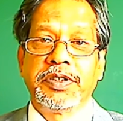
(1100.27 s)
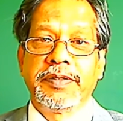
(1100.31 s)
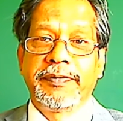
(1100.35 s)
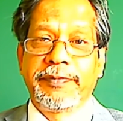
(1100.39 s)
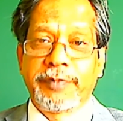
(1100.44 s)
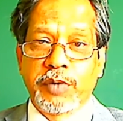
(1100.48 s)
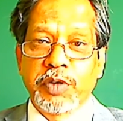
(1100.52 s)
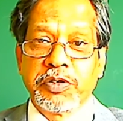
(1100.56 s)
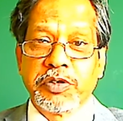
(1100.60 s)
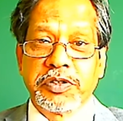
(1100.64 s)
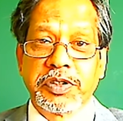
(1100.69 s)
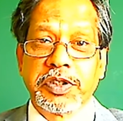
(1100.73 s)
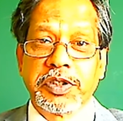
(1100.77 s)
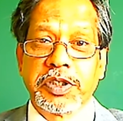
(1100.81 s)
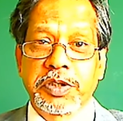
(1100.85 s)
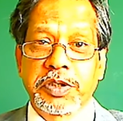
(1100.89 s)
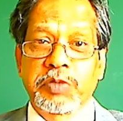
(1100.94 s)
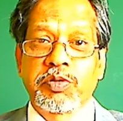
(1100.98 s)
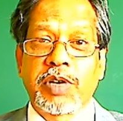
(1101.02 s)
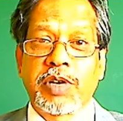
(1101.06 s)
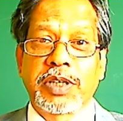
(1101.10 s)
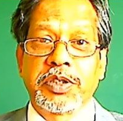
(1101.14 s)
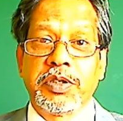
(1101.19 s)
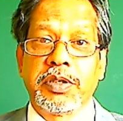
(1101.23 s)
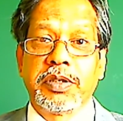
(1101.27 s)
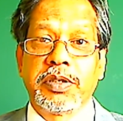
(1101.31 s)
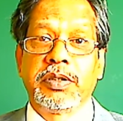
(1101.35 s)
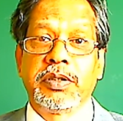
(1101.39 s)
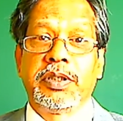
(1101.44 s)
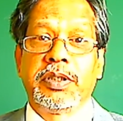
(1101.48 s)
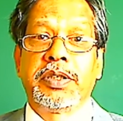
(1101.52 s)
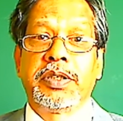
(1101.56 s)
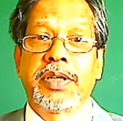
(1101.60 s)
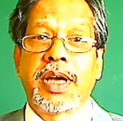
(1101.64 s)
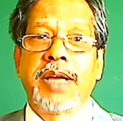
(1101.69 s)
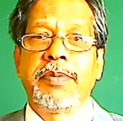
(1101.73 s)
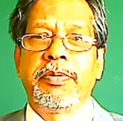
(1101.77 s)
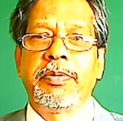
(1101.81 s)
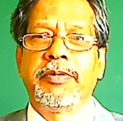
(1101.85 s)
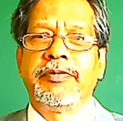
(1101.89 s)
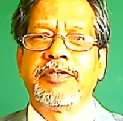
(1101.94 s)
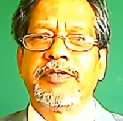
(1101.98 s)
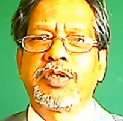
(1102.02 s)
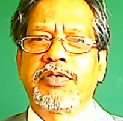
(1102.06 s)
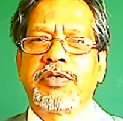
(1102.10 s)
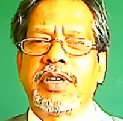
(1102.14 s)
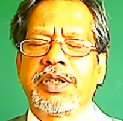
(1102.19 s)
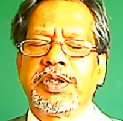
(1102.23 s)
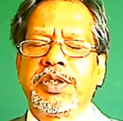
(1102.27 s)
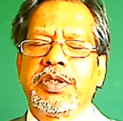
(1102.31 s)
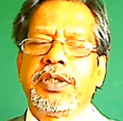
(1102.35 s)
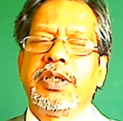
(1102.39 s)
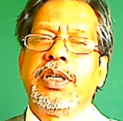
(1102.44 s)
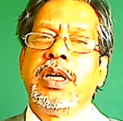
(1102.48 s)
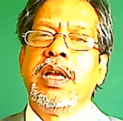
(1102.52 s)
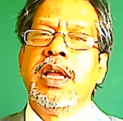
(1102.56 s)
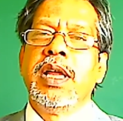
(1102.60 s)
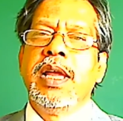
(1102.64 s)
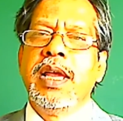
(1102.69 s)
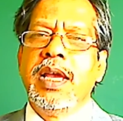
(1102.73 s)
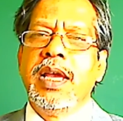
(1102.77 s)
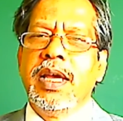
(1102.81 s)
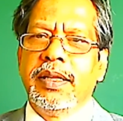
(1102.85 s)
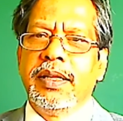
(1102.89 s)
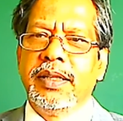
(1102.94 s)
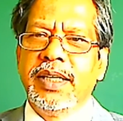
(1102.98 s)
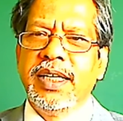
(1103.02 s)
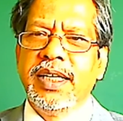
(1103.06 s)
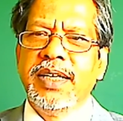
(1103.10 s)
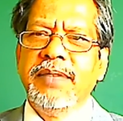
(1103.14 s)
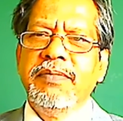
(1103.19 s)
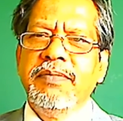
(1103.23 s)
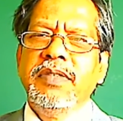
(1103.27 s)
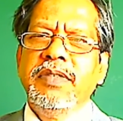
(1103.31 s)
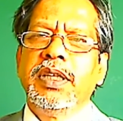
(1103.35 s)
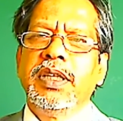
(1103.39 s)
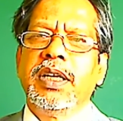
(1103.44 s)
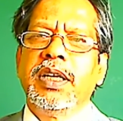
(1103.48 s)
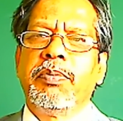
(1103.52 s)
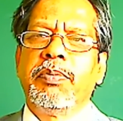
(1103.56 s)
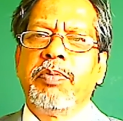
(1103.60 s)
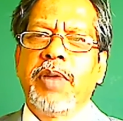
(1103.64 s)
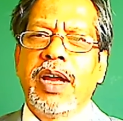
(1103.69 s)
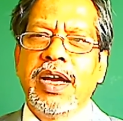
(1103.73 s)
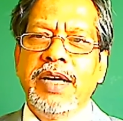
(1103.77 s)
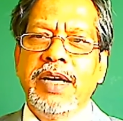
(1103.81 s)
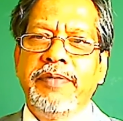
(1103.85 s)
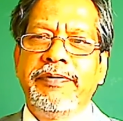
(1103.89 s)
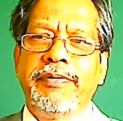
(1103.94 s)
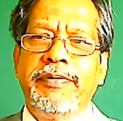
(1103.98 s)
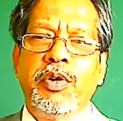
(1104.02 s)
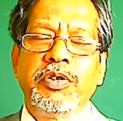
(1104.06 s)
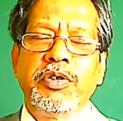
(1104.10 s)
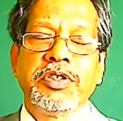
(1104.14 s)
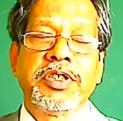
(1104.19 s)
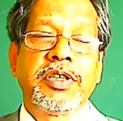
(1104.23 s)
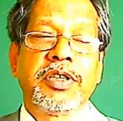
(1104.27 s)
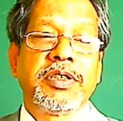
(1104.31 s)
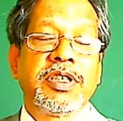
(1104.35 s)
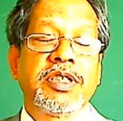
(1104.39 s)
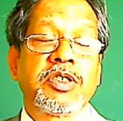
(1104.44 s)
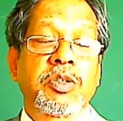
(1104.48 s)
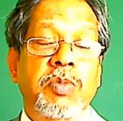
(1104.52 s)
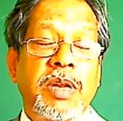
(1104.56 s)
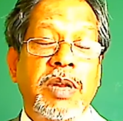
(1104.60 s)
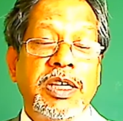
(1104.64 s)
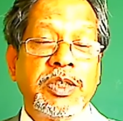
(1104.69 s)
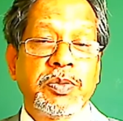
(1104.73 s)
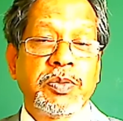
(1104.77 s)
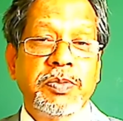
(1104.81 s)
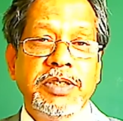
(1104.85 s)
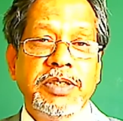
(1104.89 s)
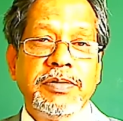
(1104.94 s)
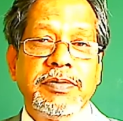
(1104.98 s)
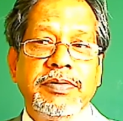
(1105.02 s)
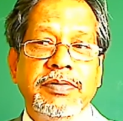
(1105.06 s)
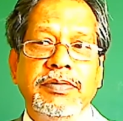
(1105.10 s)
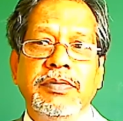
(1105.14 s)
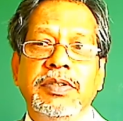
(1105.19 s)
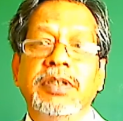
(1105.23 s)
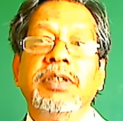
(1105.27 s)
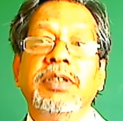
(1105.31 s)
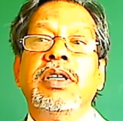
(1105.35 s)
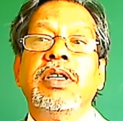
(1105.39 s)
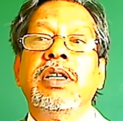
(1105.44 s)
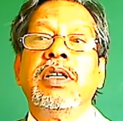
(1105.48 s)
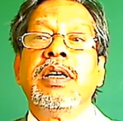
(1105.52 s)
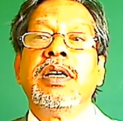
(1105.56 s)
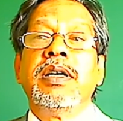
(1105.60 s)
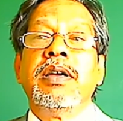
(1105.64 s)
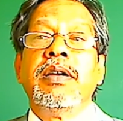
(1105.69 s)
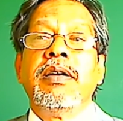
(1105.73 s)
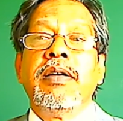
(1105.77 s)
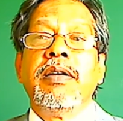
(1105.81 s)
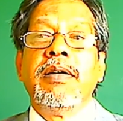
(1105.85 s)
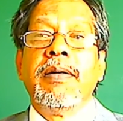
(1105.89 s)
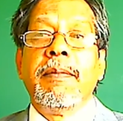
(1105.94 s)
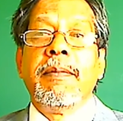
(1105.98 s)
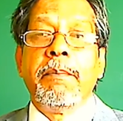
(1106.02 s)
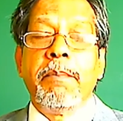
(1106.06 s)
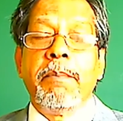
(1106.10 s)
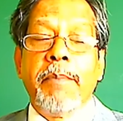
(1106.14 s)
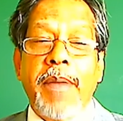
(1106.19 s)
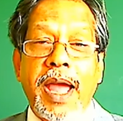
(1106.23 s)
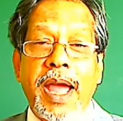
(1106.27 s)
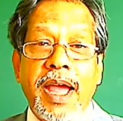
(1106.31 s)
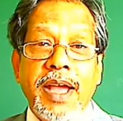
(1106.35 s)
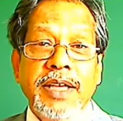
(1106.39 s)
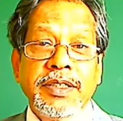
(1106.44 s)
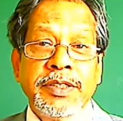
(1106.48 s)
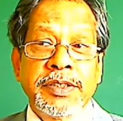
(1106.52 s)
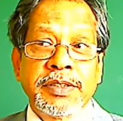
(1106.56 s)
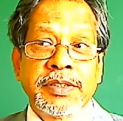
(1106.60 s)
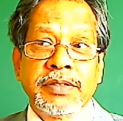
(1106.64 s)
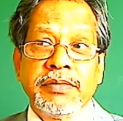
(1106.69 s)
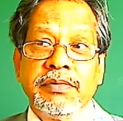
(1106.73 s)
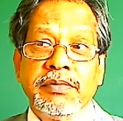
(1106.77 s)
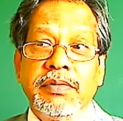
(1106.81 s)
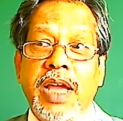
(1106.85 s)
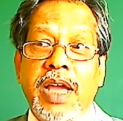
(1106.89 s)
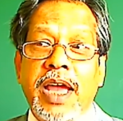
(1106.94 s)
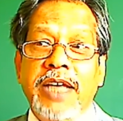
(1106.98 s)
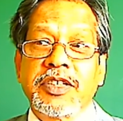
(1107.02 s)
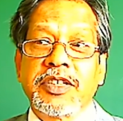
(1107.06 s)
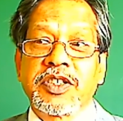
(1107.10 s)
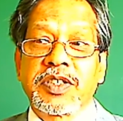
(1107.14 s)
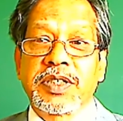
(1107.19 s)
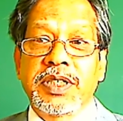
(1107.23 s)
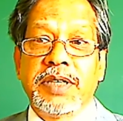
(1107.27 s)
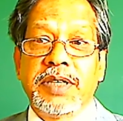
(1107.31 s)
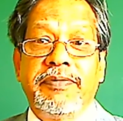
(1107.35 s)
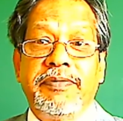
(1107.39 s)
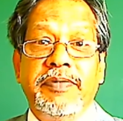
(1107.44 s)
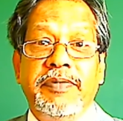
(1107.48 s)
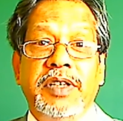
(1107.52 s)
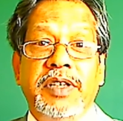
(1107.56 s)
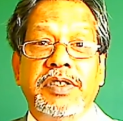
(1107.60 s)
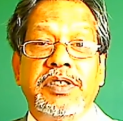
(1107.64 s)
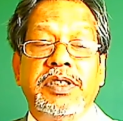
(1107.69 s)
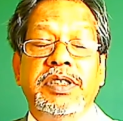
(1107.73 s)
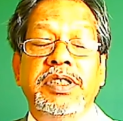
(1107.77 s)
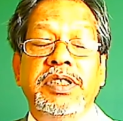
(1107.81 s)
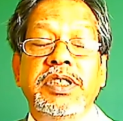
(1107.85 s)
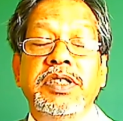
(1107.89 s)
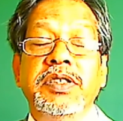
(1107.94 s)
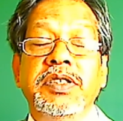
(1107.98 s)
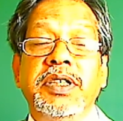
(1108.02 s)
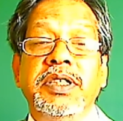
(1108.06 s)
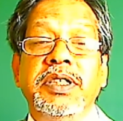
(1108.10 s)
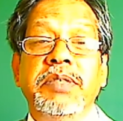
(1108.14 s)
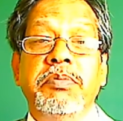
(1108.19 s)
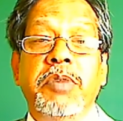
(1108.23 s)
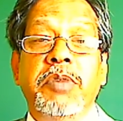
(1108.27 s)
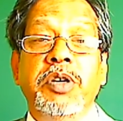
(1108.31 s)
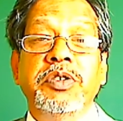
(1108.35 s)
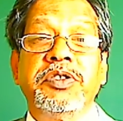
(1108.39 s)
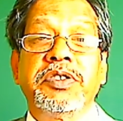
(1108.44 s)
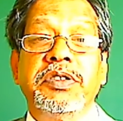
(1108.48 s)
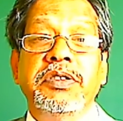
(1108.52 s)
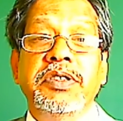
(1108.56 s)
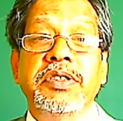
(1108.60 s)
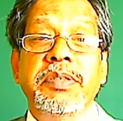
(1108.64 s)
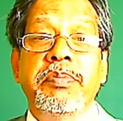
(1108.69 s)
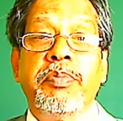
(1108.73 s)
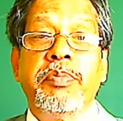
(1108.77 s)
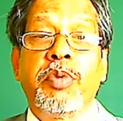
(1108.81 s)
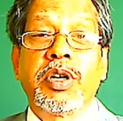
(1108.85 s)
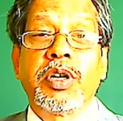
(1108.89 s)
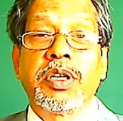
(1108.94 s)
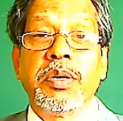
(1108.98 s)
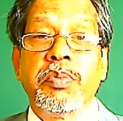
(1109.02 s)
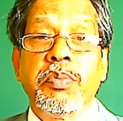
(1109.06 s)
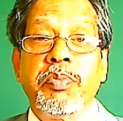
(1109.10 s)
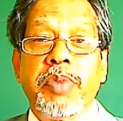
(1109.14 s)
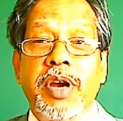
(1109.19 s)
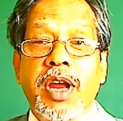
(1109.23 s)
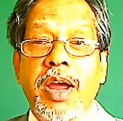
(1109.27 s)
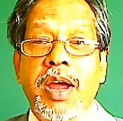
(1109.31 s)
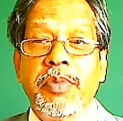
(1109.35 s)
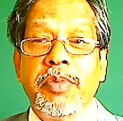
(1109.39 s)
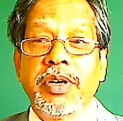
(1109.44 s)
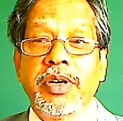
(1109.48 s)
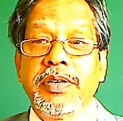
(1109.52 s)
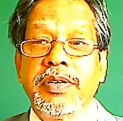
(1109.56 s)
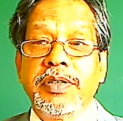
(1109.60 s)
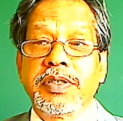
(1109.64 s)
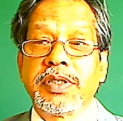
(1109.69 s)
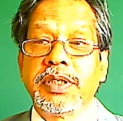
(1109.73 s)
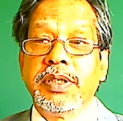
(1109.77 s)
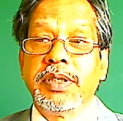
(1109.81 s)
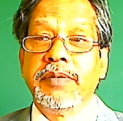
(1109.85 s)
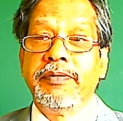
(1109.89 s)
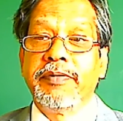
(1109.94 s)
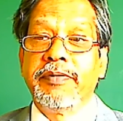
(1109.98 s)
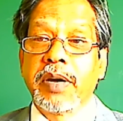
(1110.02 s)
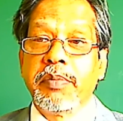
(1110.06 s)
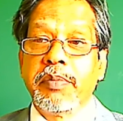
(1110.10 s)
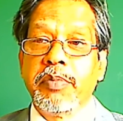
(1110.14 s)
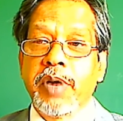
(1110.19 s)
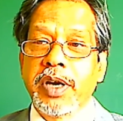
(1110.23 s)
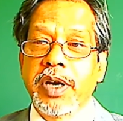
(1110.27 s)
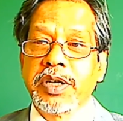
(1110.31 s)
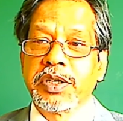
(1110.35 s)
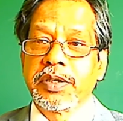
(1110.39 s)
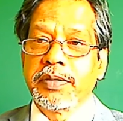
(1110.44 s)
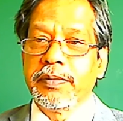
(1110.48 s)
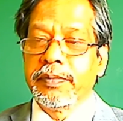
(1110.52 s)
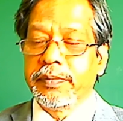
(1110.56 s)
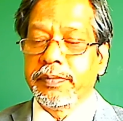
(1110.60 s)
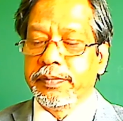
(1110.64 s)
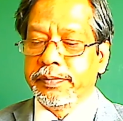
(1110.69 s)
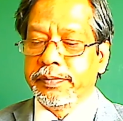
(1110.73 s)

Of course, the structure, the type of structure, then the applied force or displacement, mass and stiffness. These are the most important parameters in vibration.